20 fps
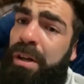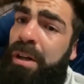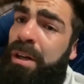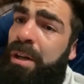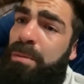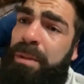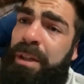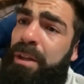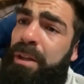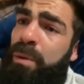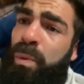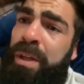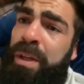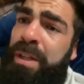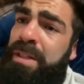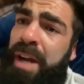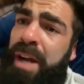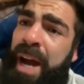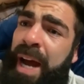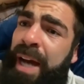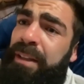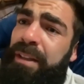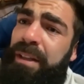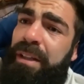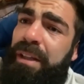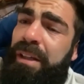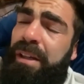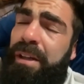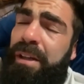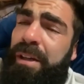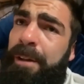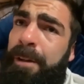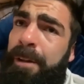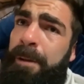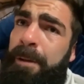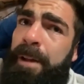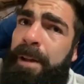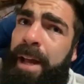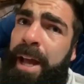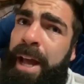I don't think he wins a handy.
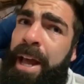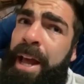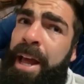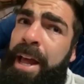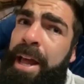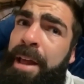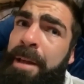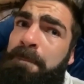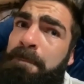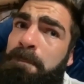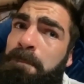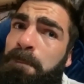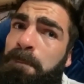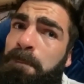I